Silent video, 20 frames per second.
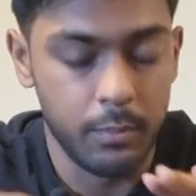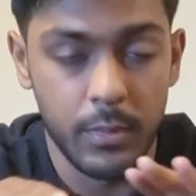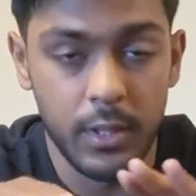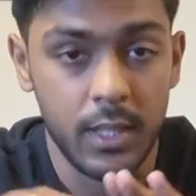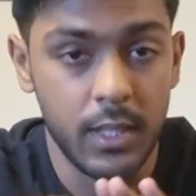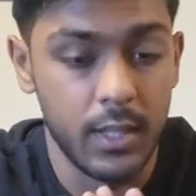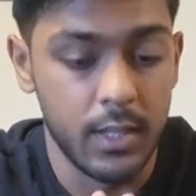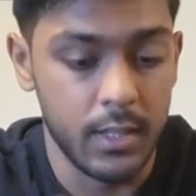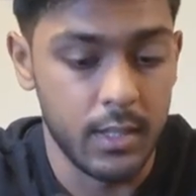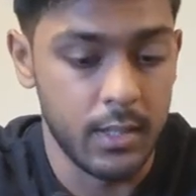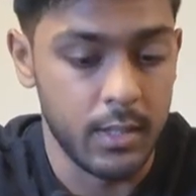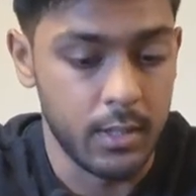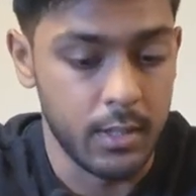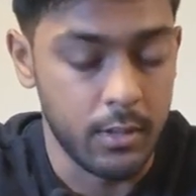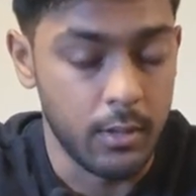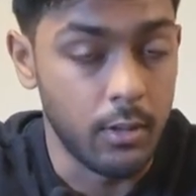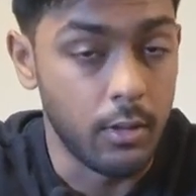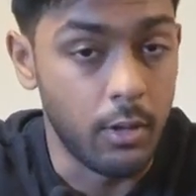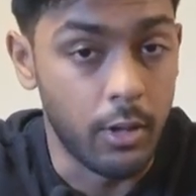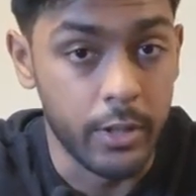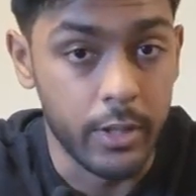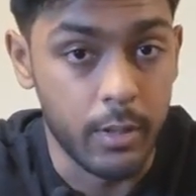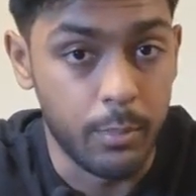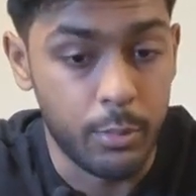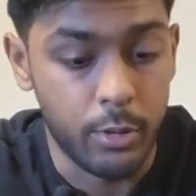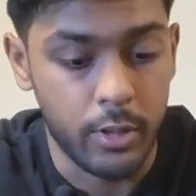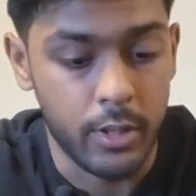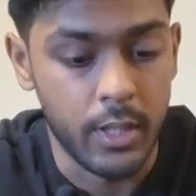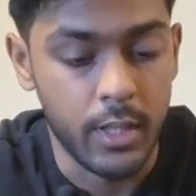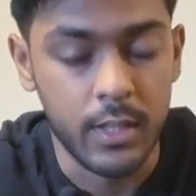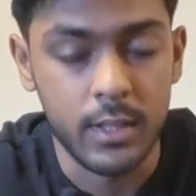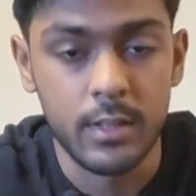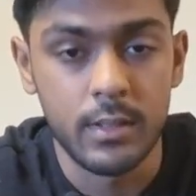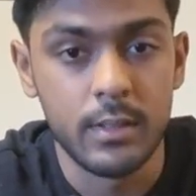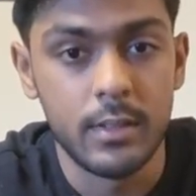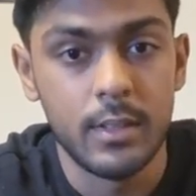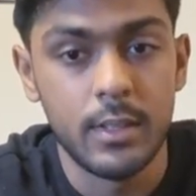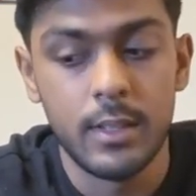me on the product,